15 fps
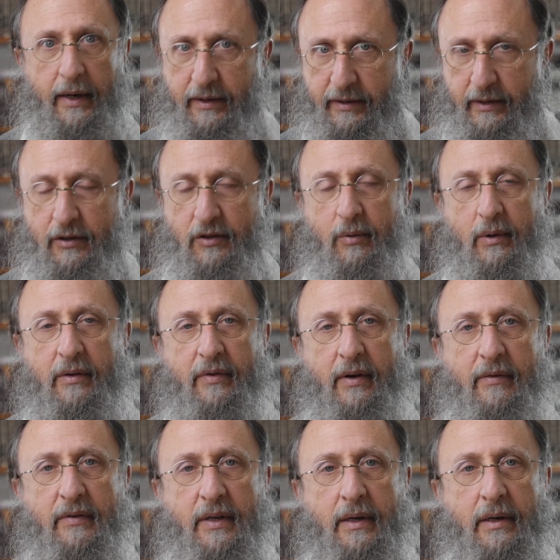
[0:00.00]
Exodus
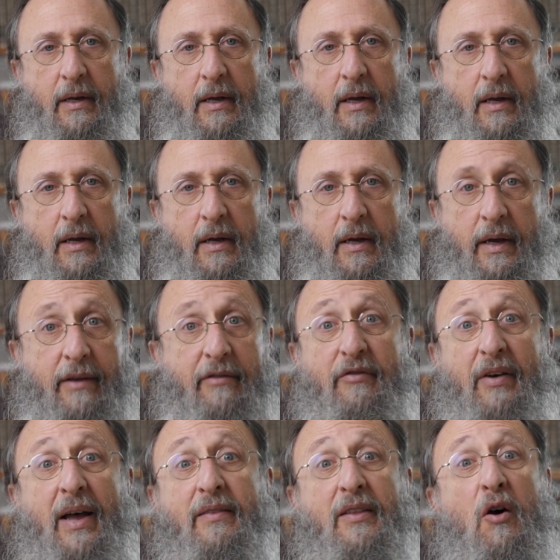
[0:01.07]
twenty-five ten. In
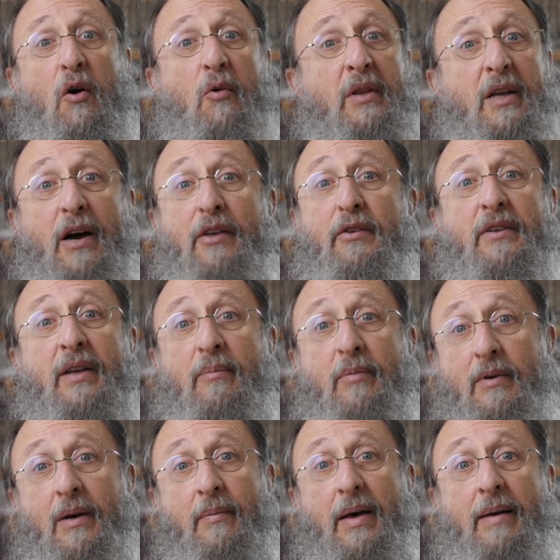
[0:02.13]
fact, the only other
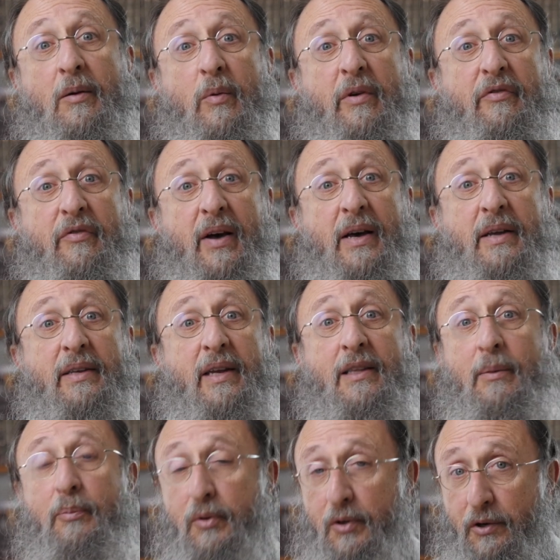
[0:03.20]
temple commandment we find in
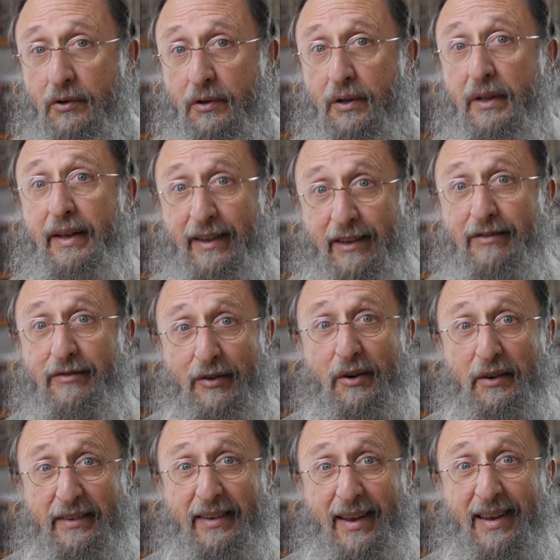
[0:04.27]
the plural is
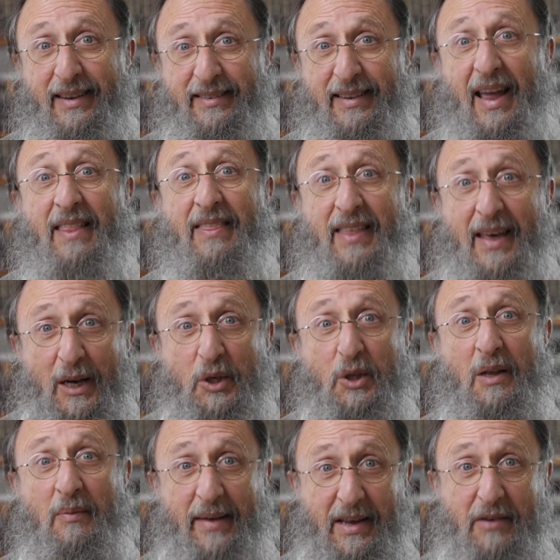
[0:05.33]
verse eight, and they
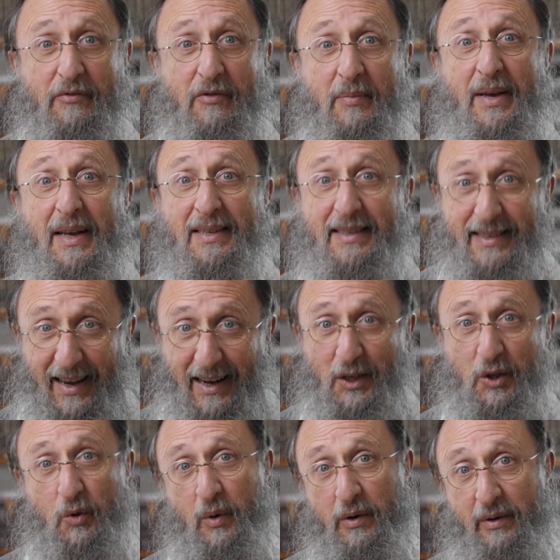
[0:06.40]
shall make for me a
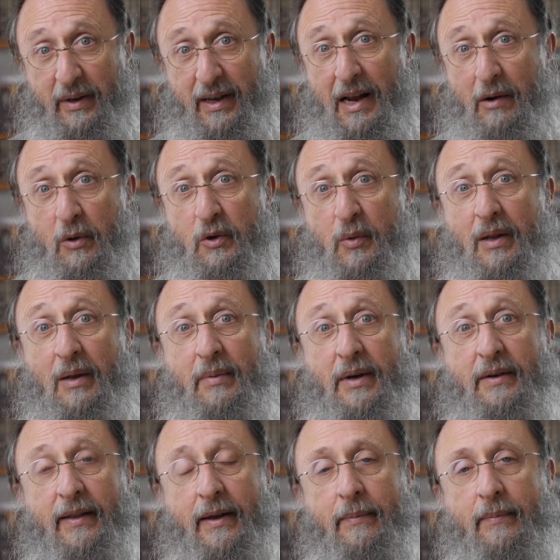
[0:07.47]
sanctuary, and I will dwell
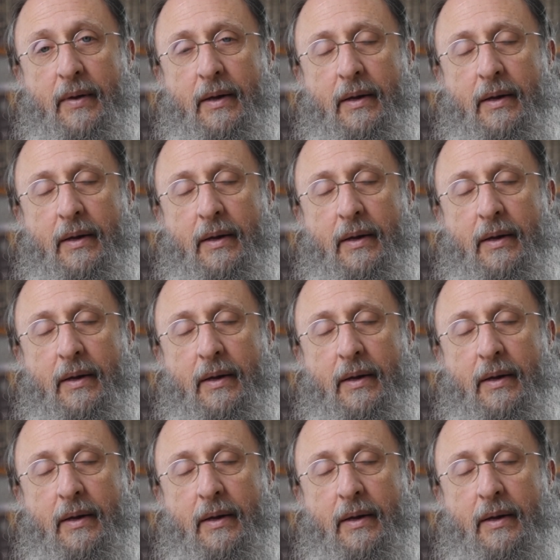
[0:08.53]
among them.